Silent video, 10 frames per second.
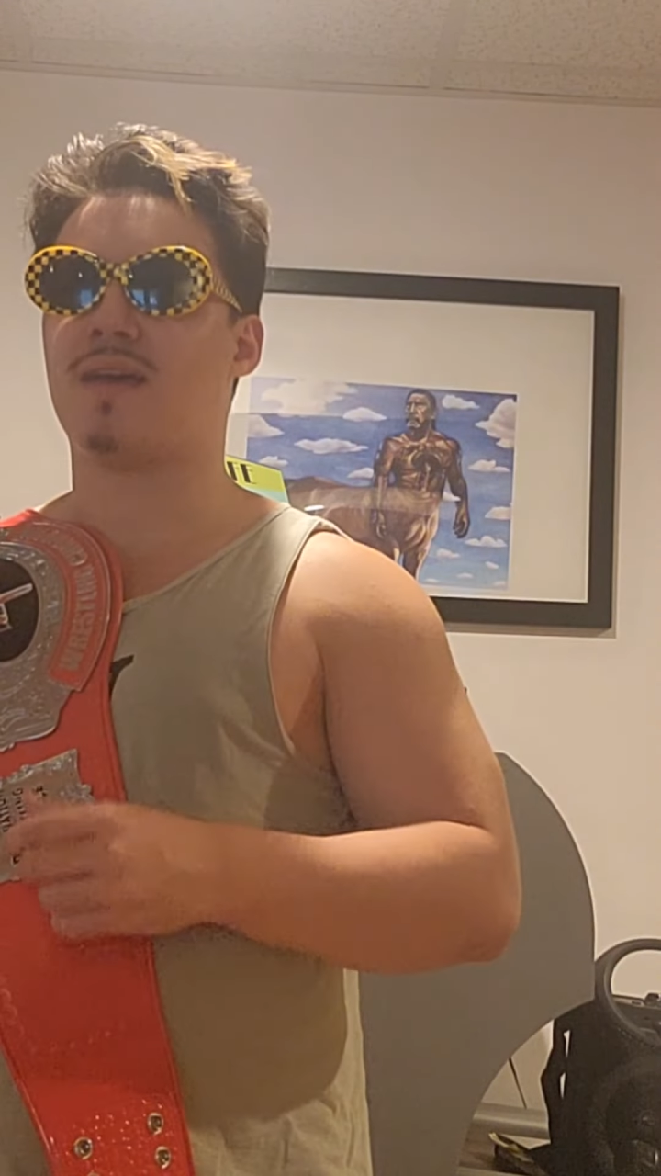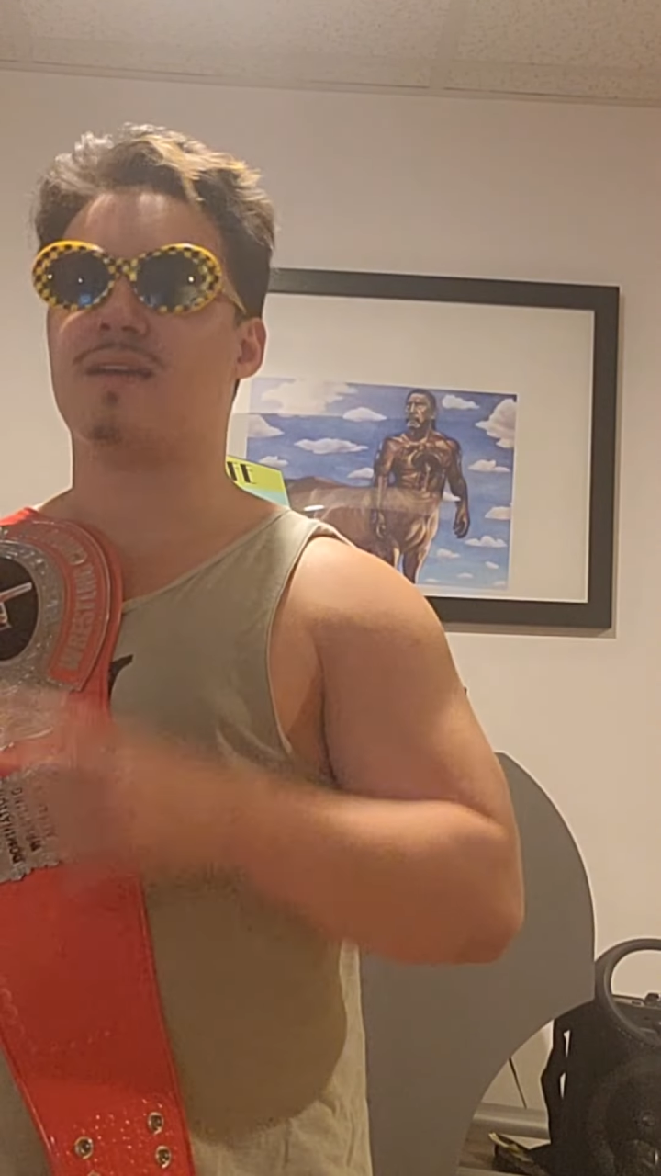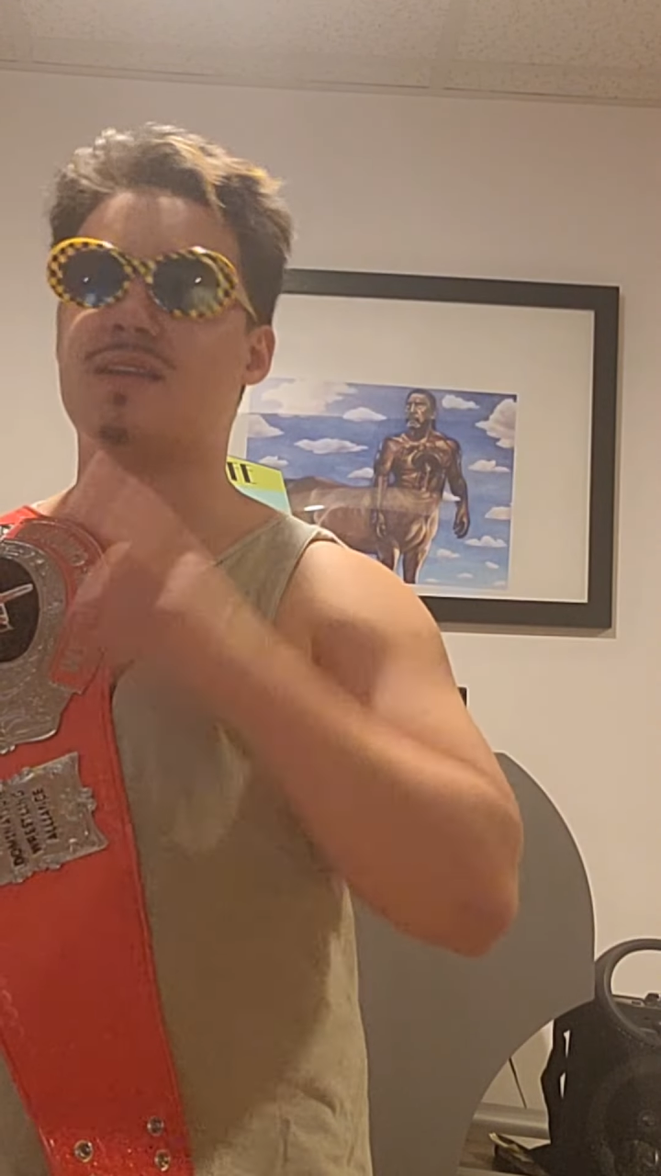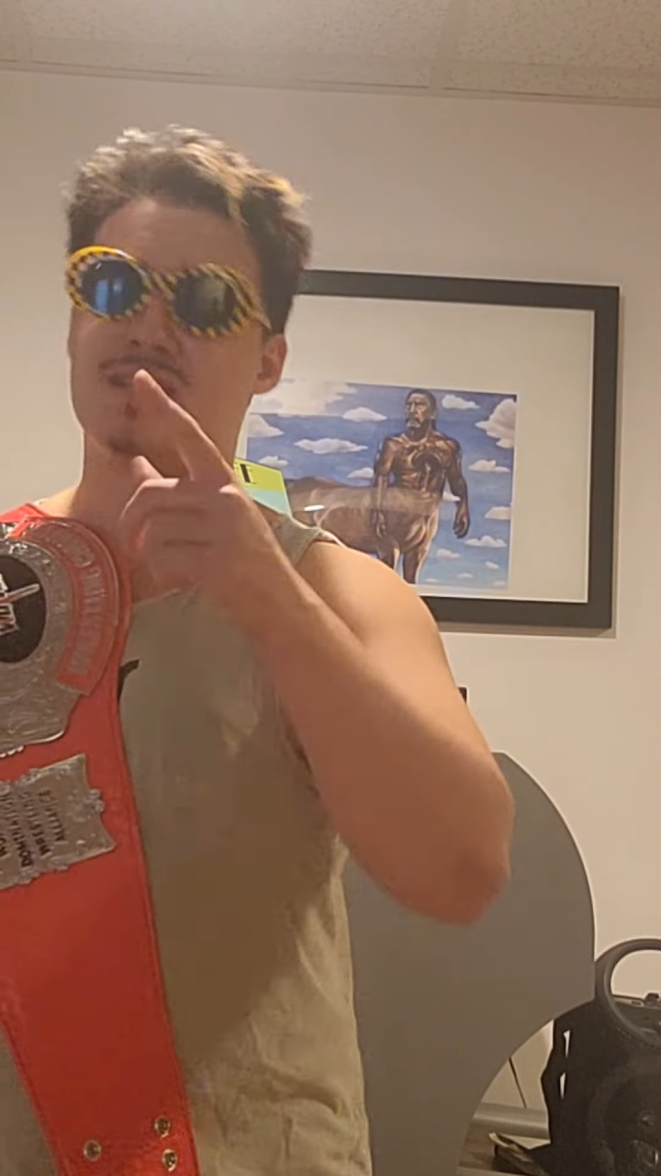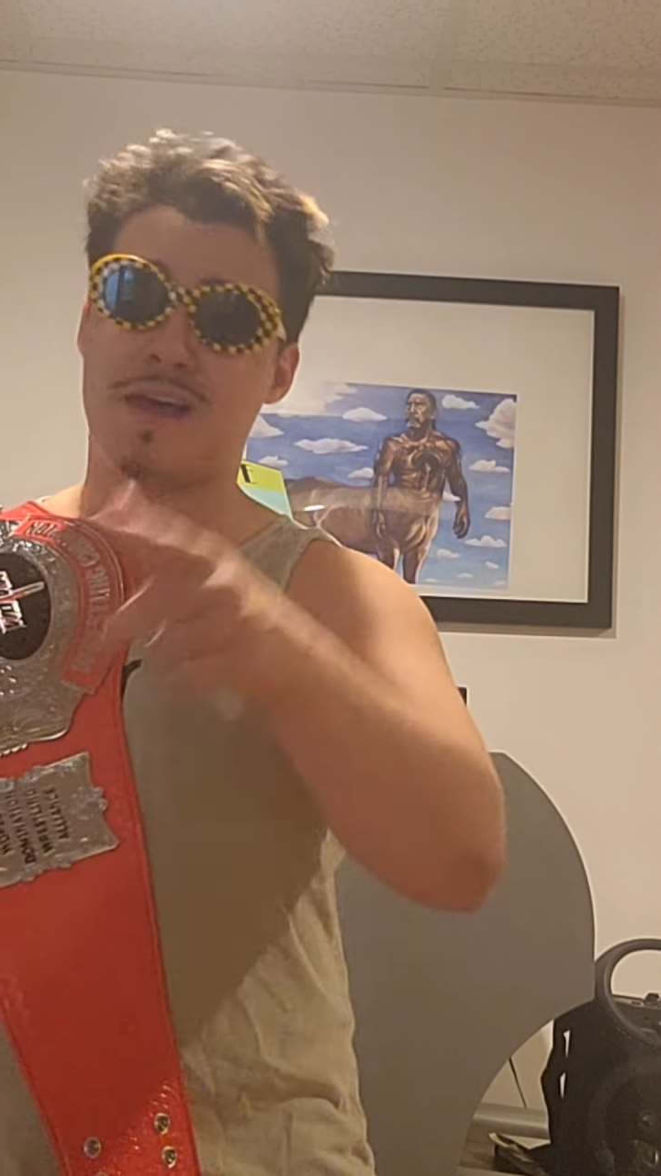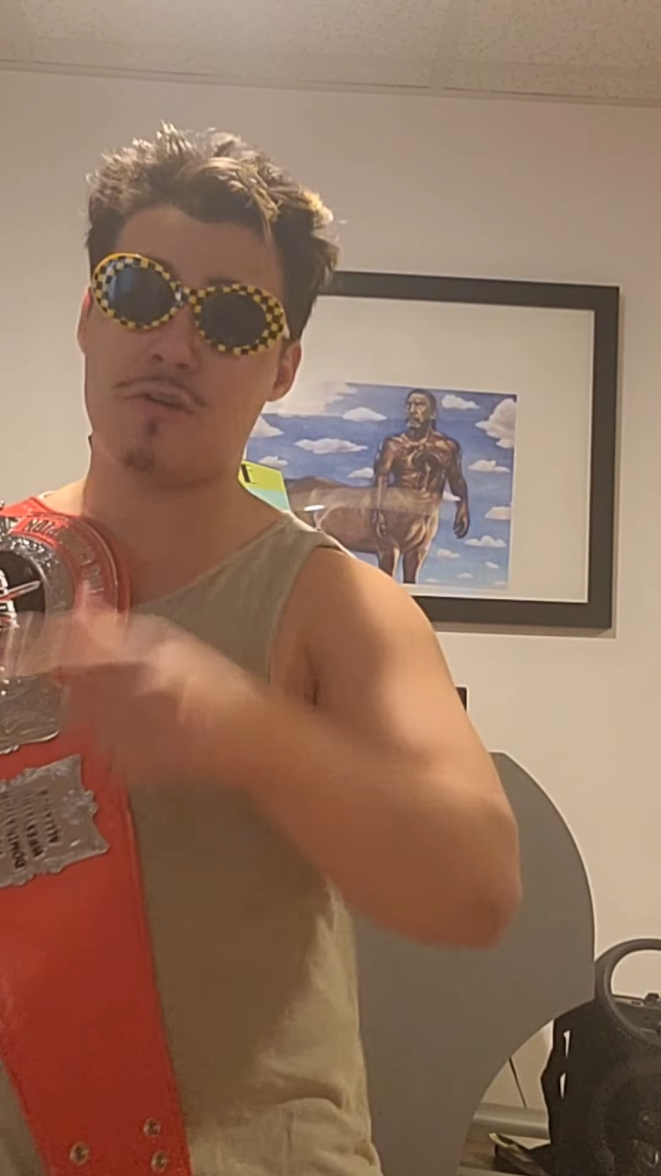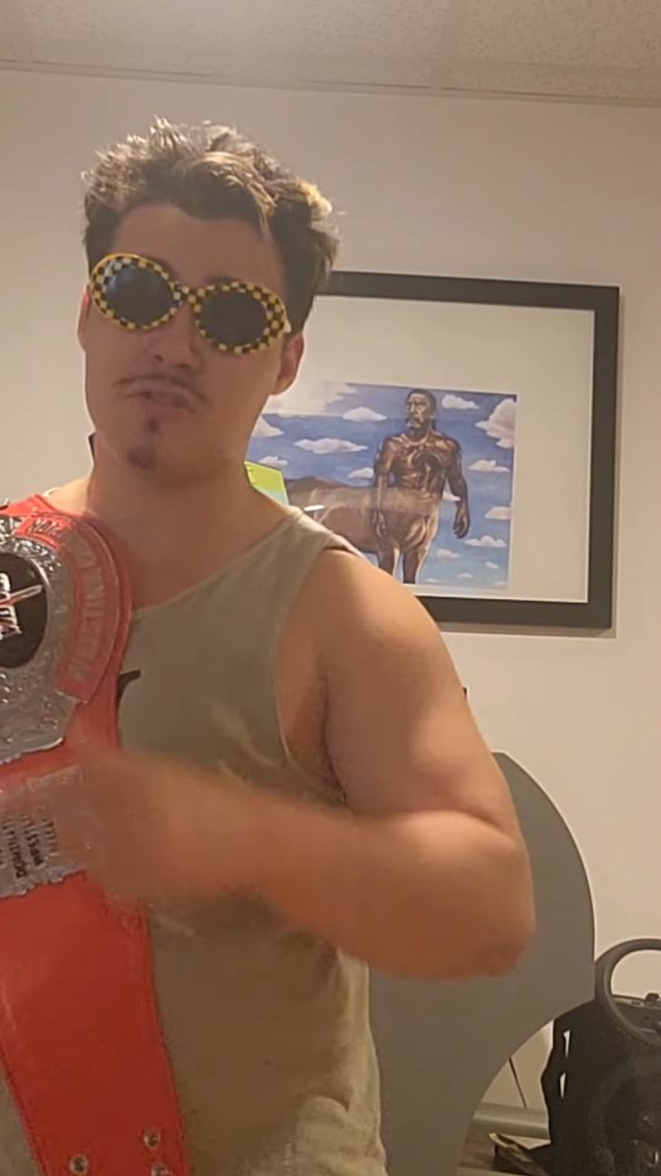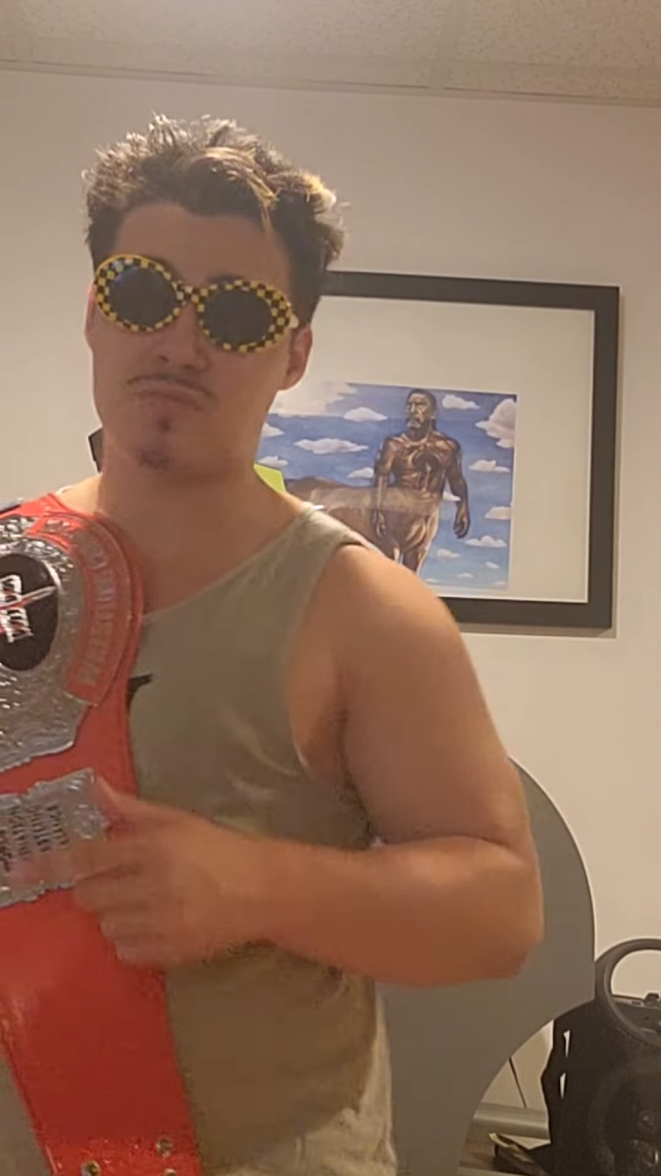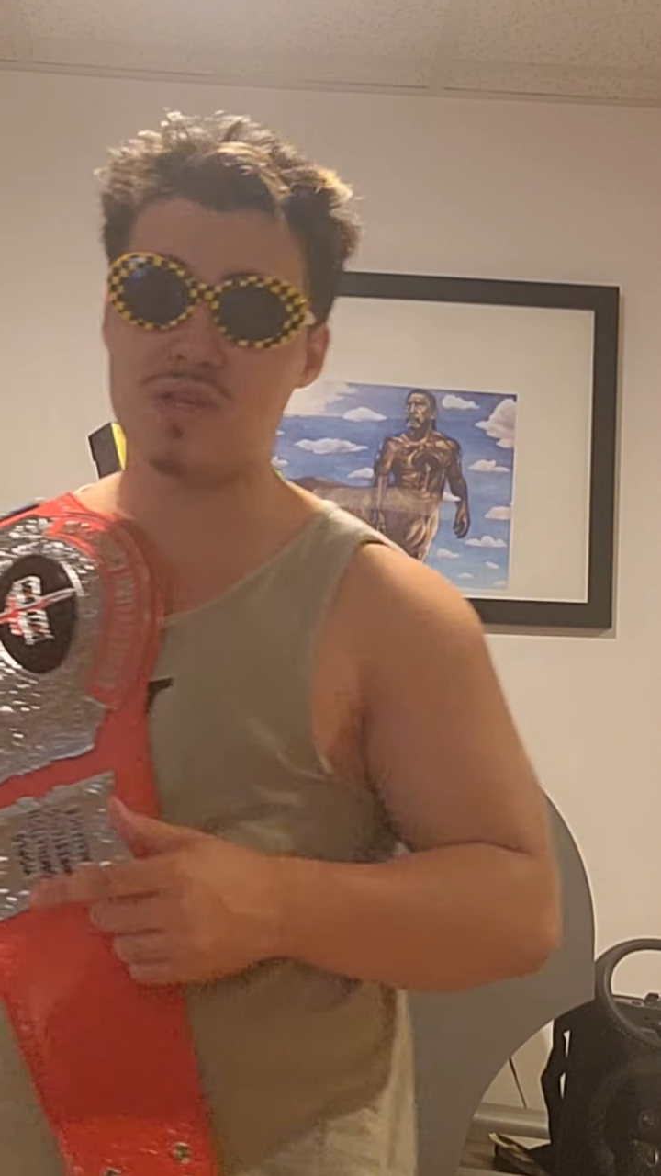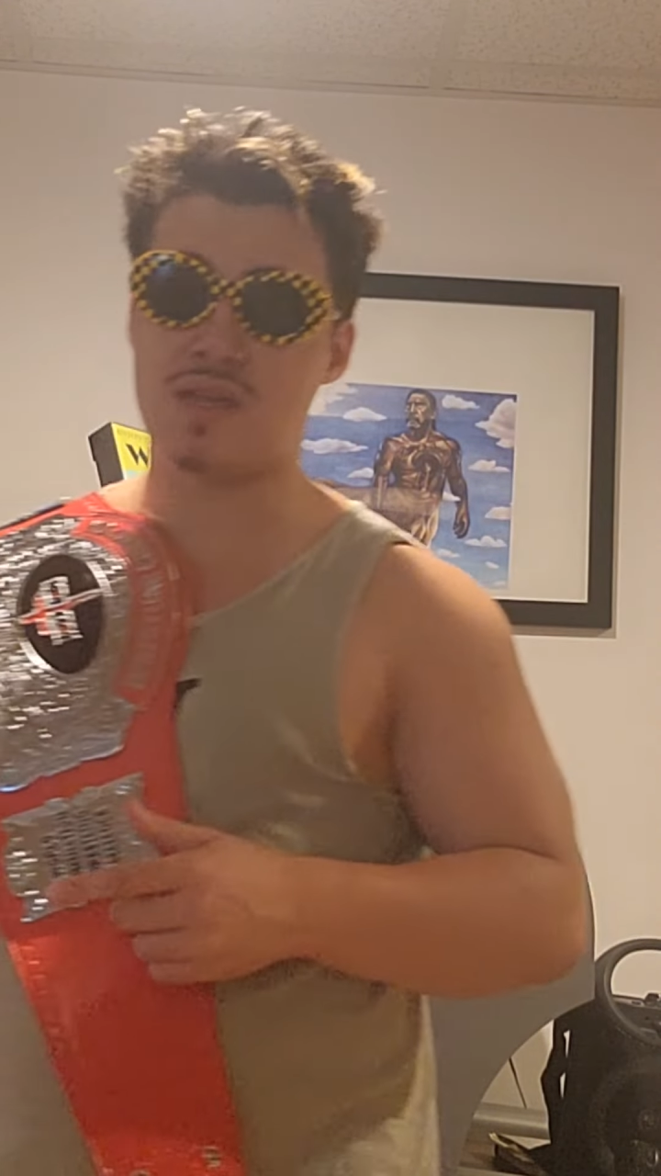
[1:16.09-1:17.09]
and he
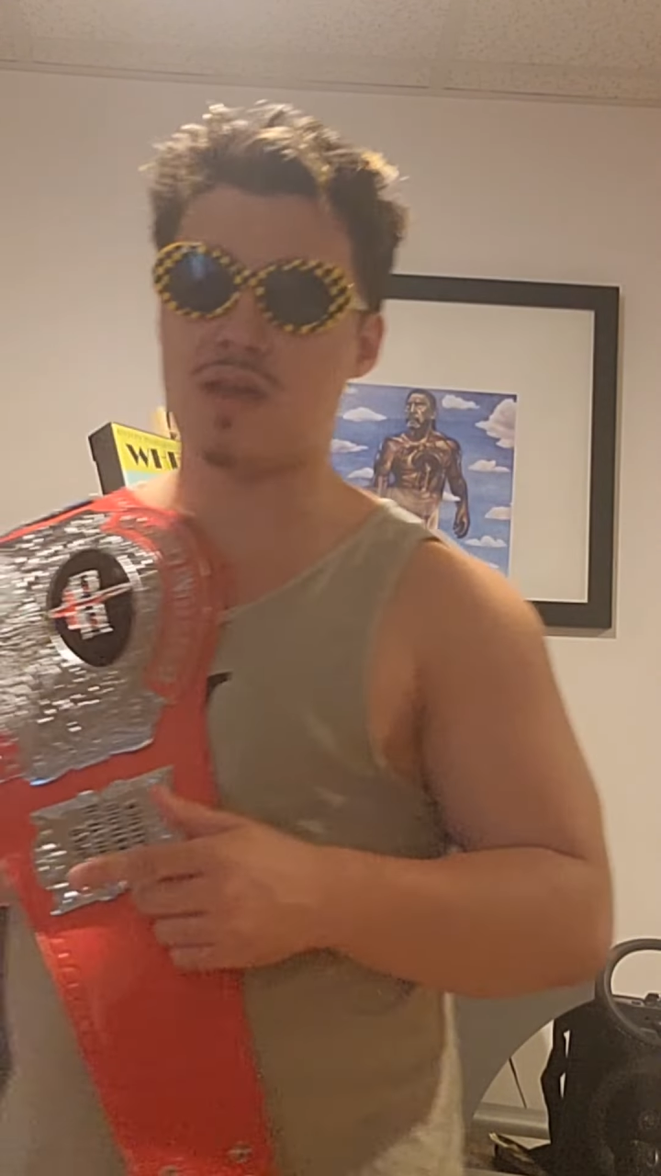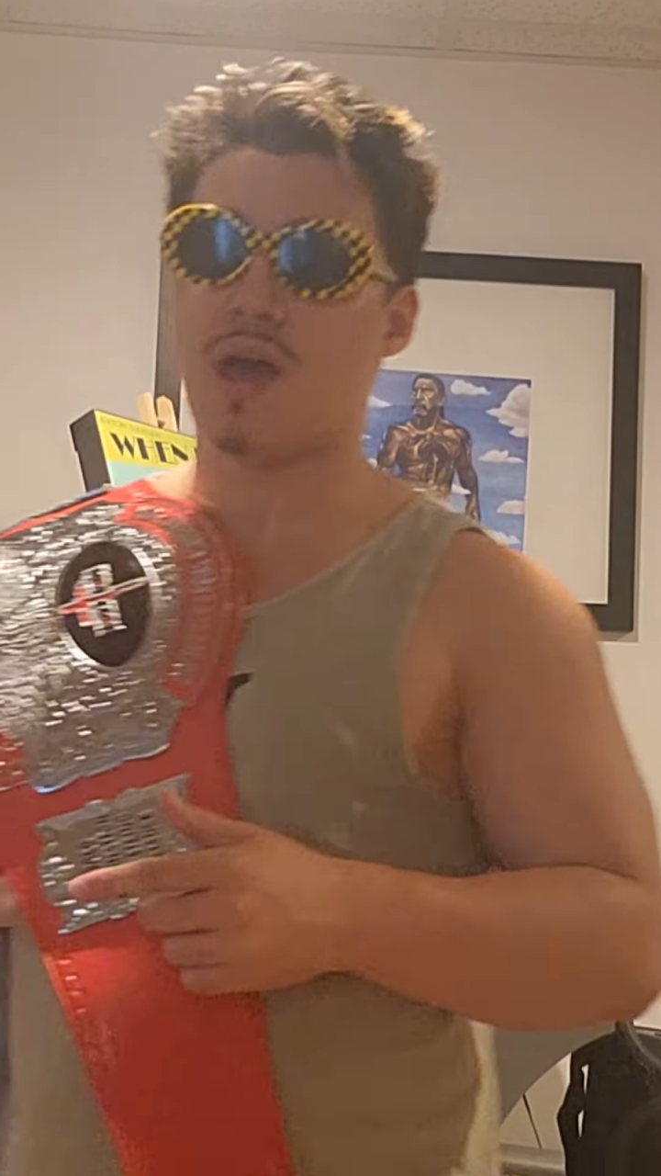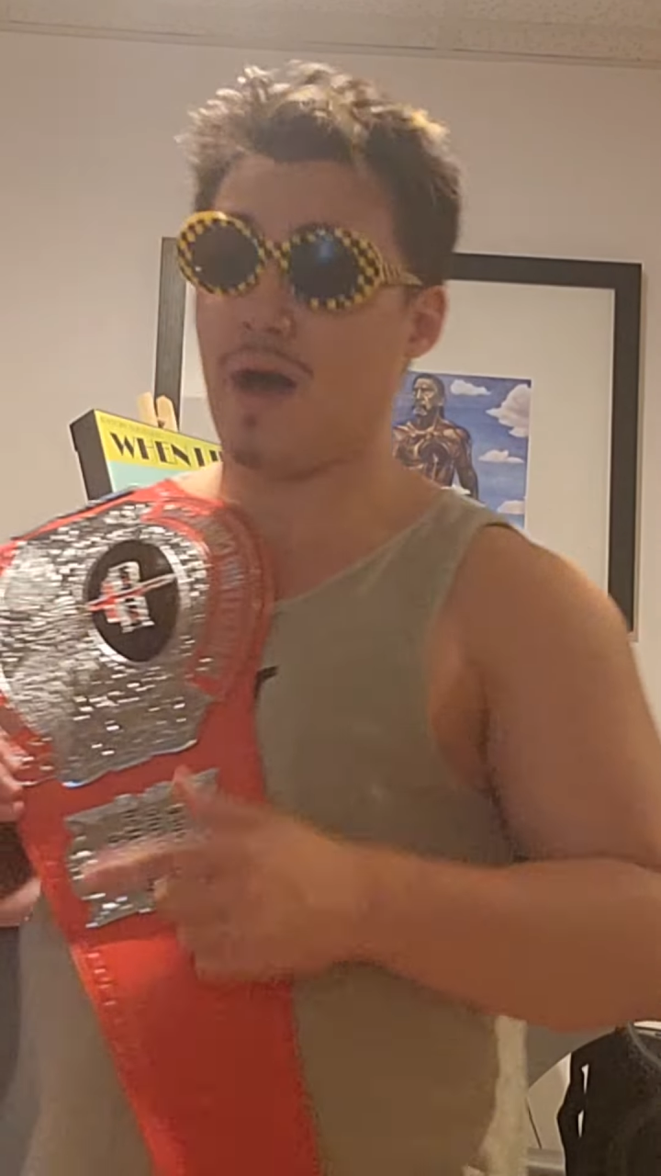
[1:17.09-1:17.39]
tells me